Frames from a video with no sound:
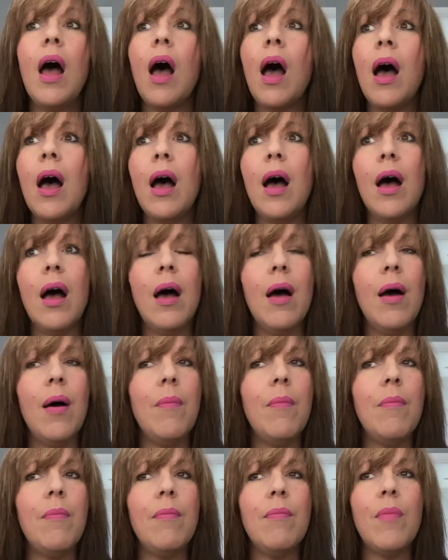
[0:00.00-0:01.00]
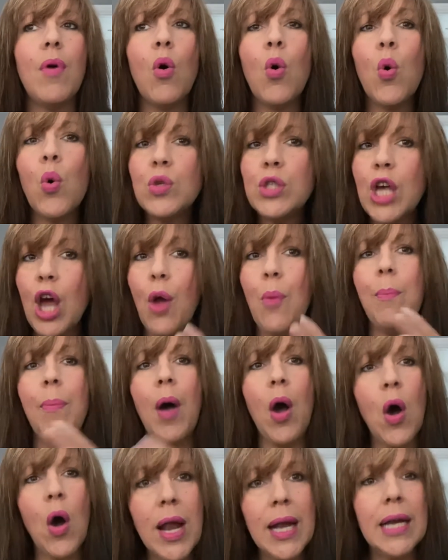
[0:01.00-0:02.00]
um,
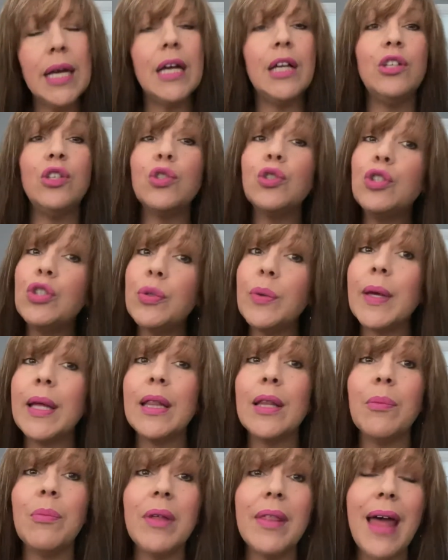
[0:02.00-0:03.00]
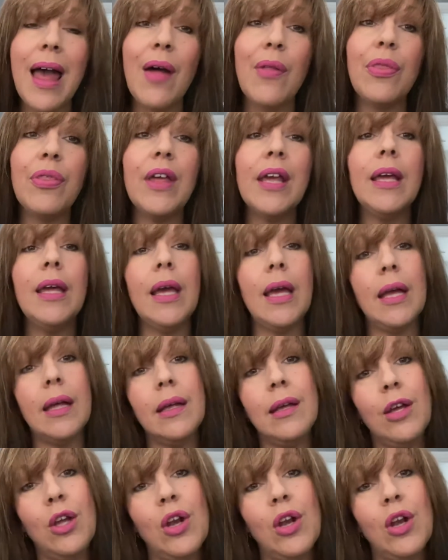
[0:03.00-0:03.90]
autopilot and you're doing them without thinking,